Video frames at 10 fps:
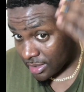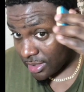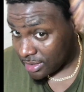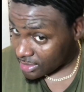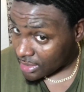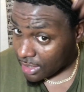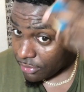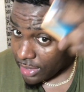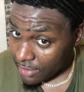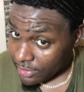Each side
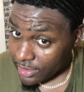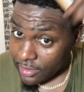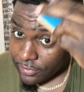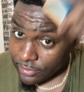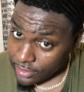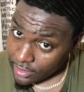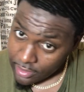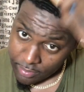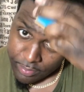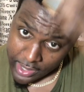will have a different
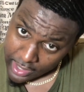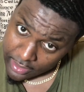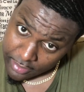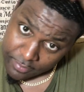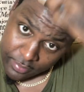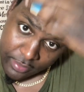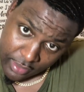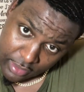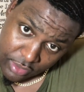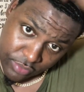impact.
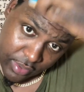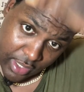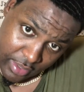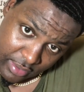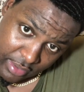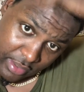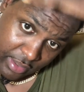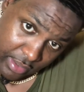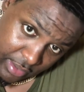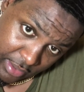This one has honey in it.